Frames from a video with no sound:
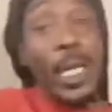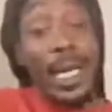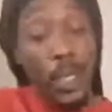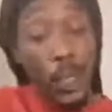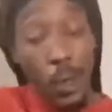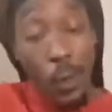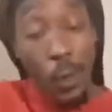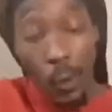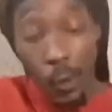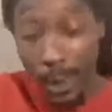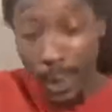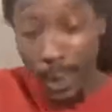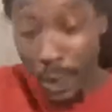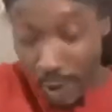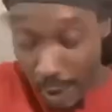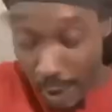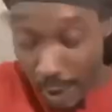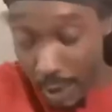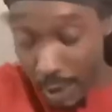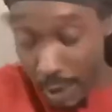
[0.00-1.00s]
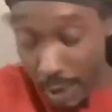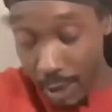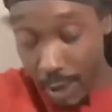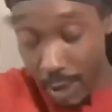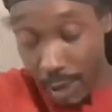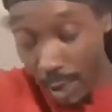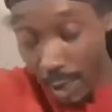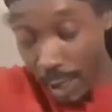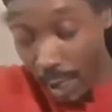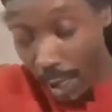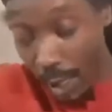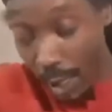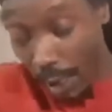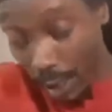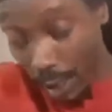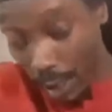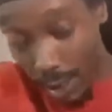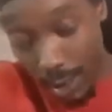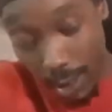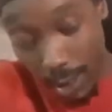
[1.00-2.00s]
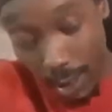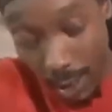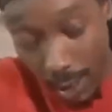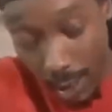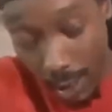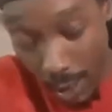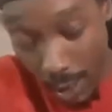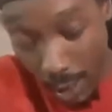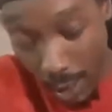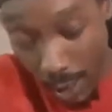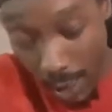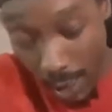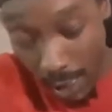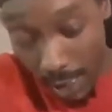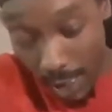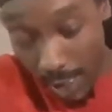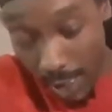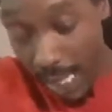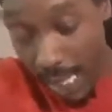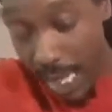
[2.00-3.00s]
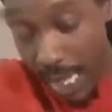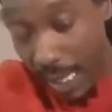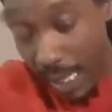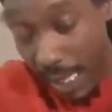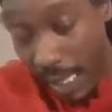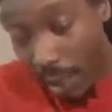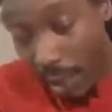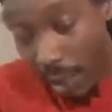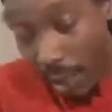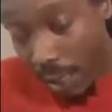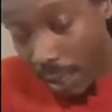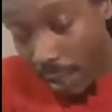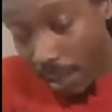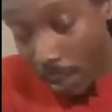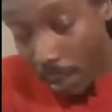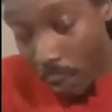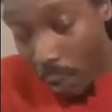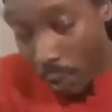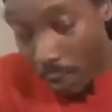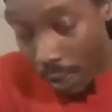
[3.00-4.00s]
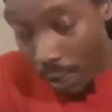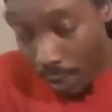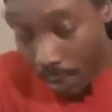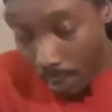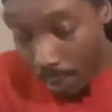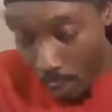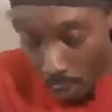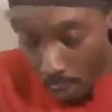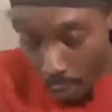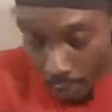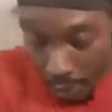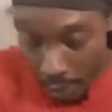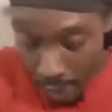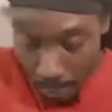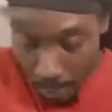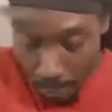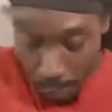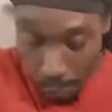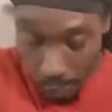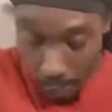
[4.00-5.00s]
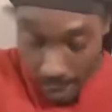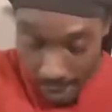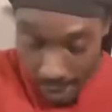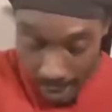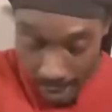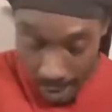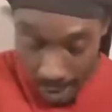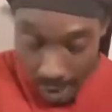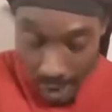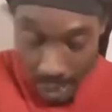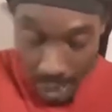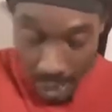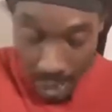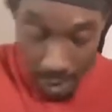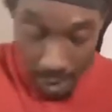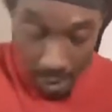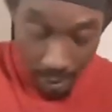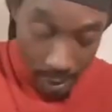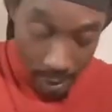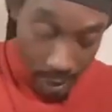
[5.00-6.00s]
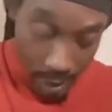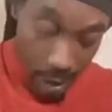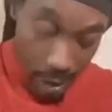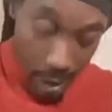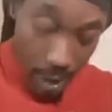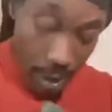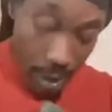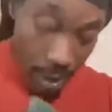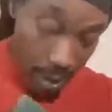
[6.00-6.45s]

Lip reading: go into Genesis because it's saying here in the Moorish Hebrew lexicon. It